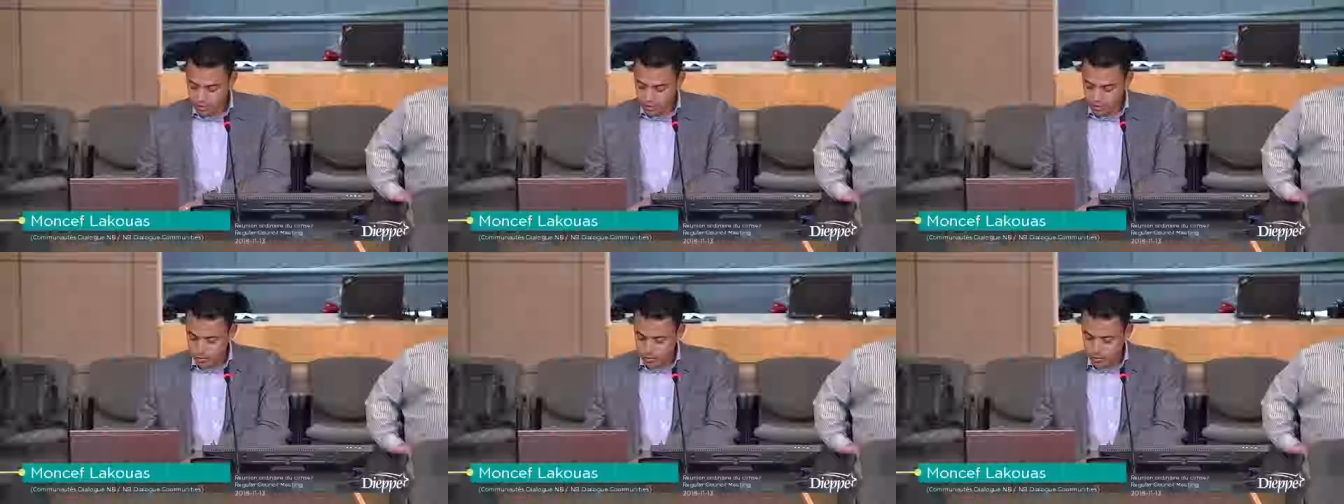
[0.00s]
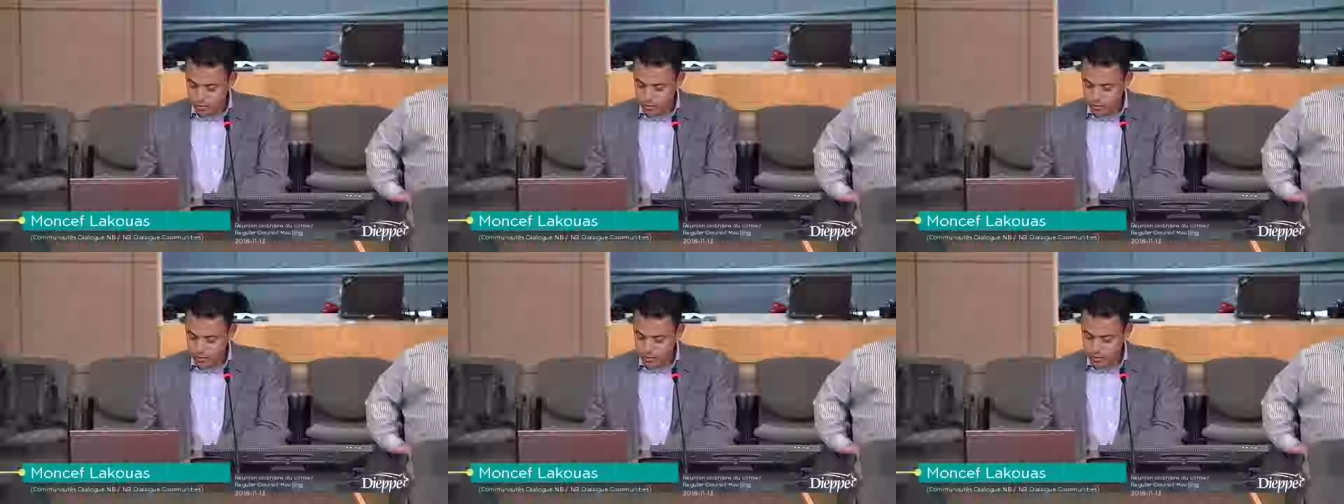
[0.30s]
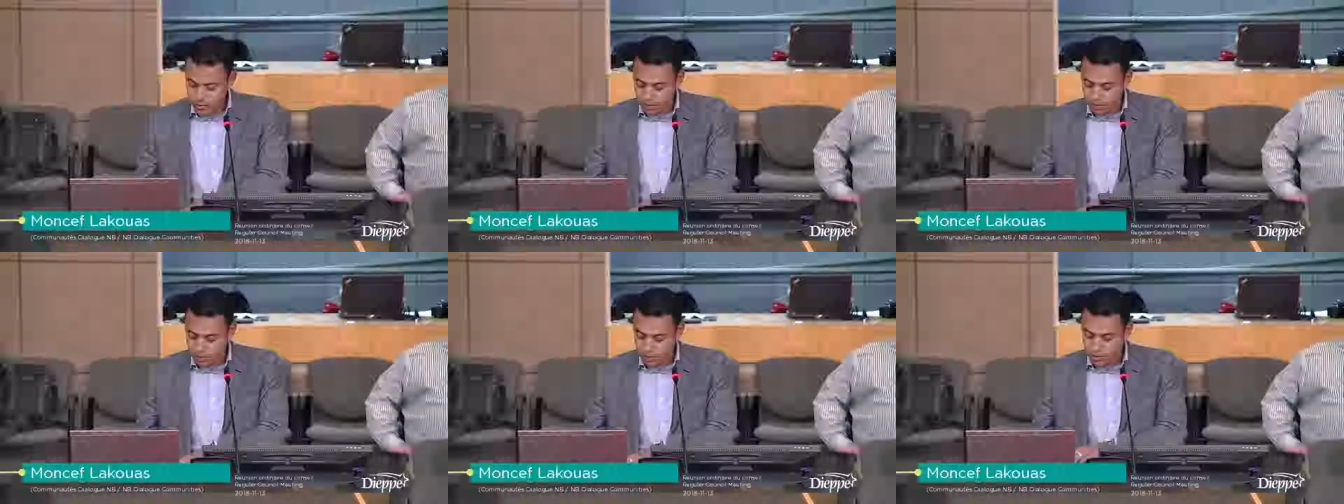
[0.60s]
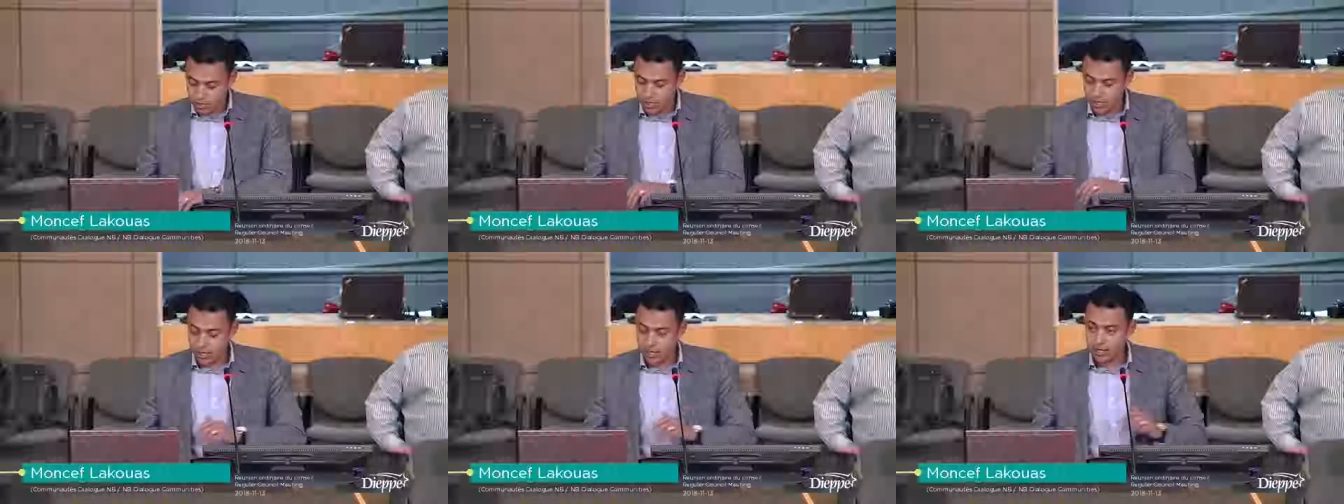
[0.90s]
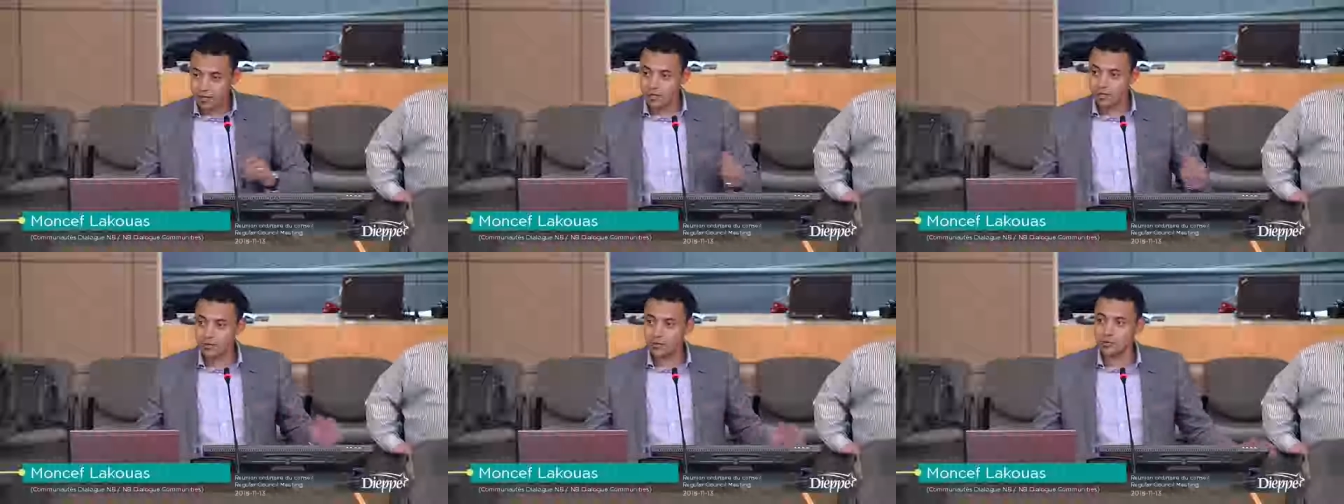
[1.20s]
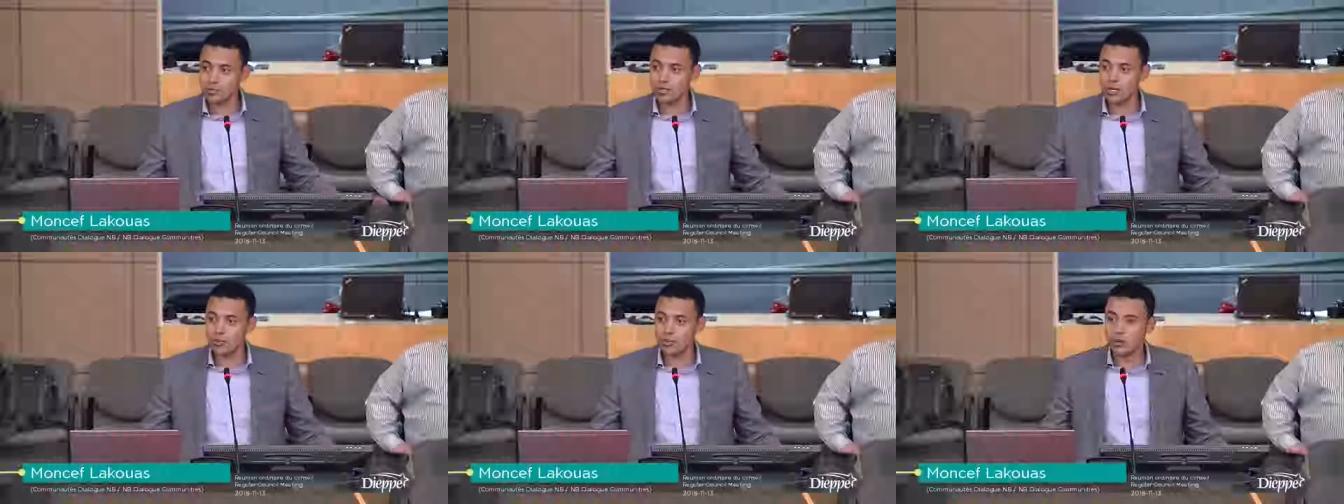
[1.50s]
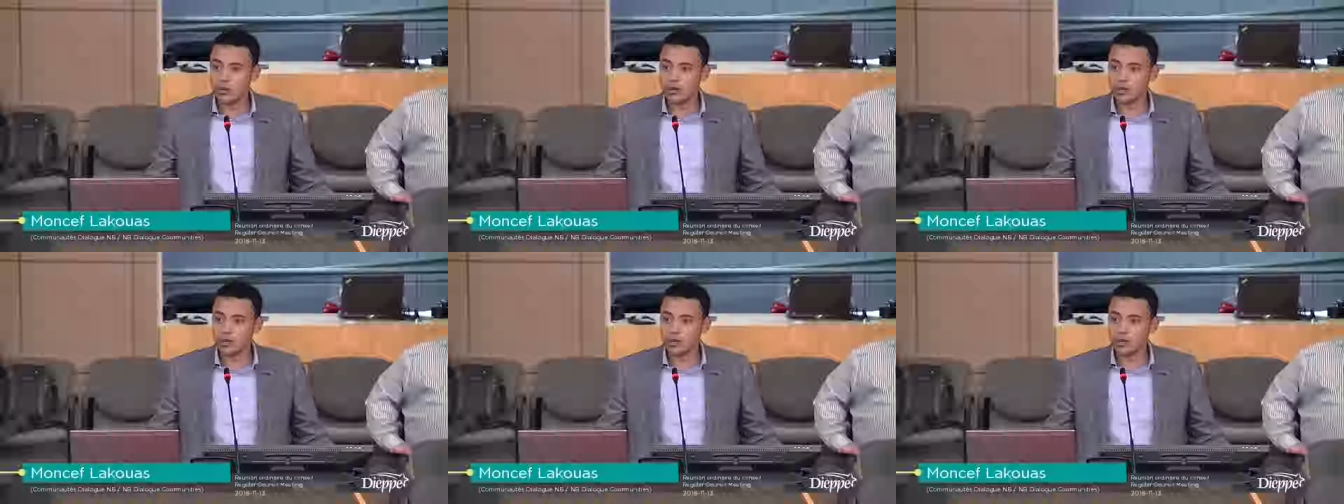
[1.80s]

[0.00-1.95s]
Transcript: and then answer questions.